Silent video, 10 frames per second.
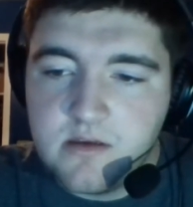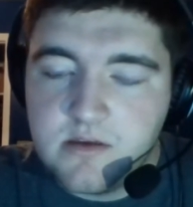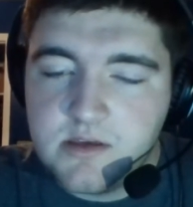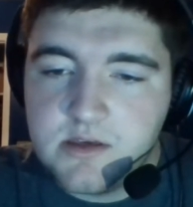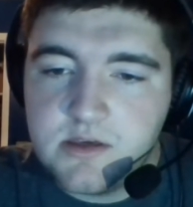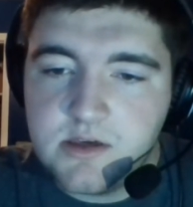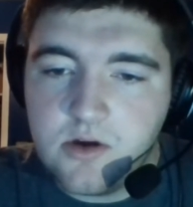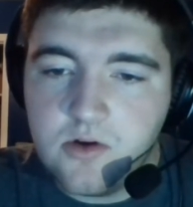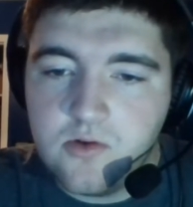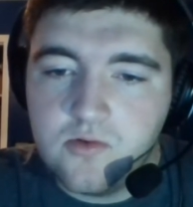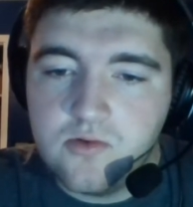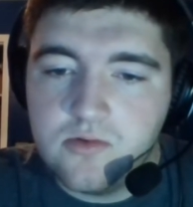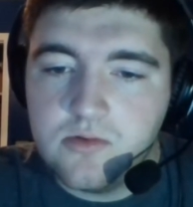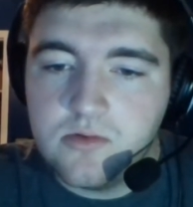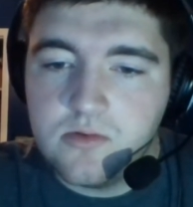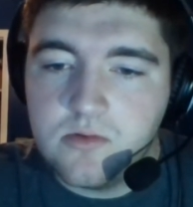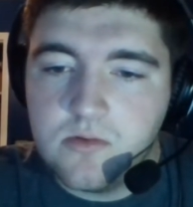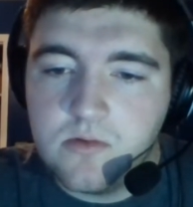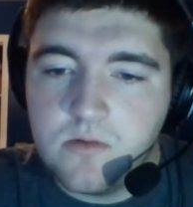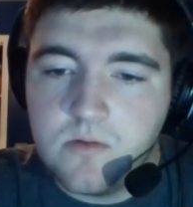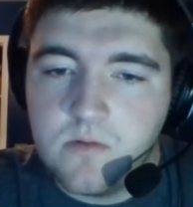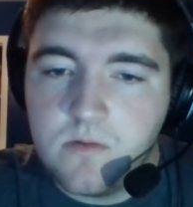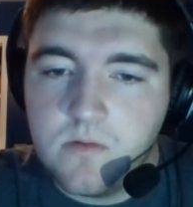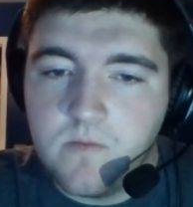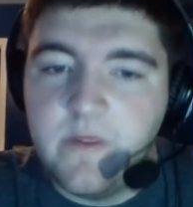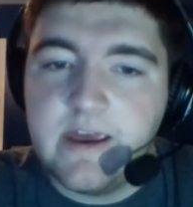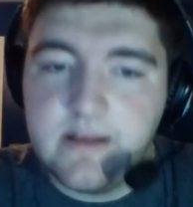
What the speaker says: So they